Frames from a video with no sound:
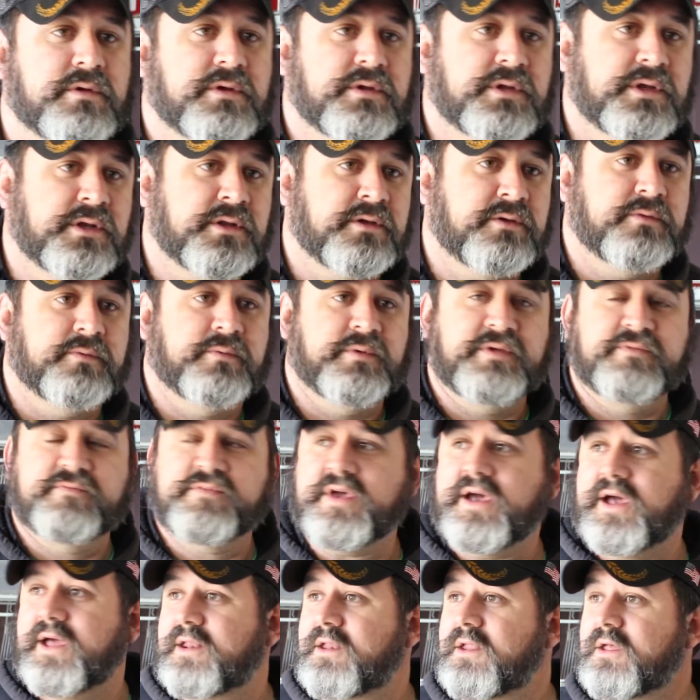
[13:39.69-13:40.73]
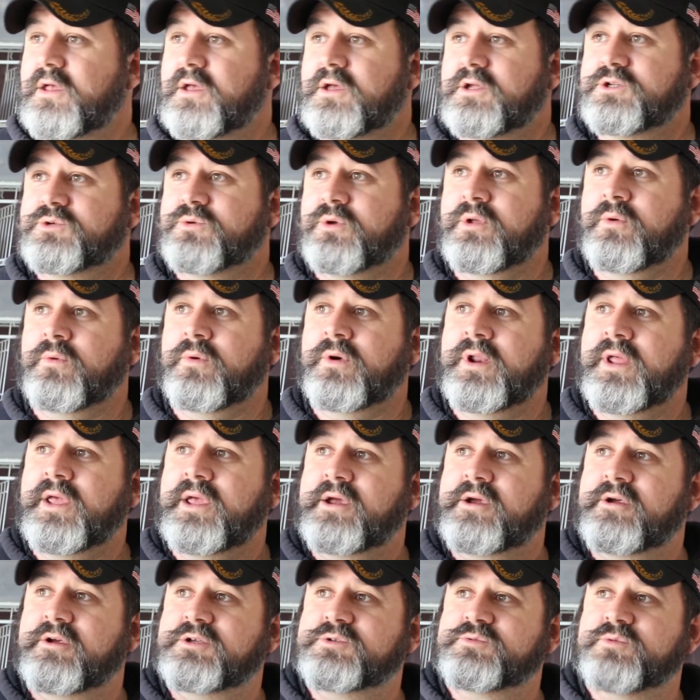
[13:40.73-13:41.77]
You know, we've got 21
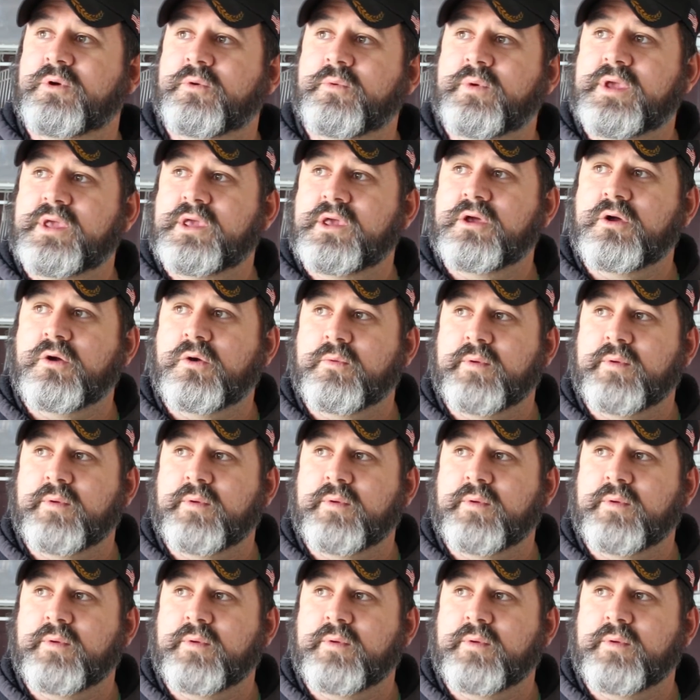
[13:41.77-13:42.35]
acres where we can go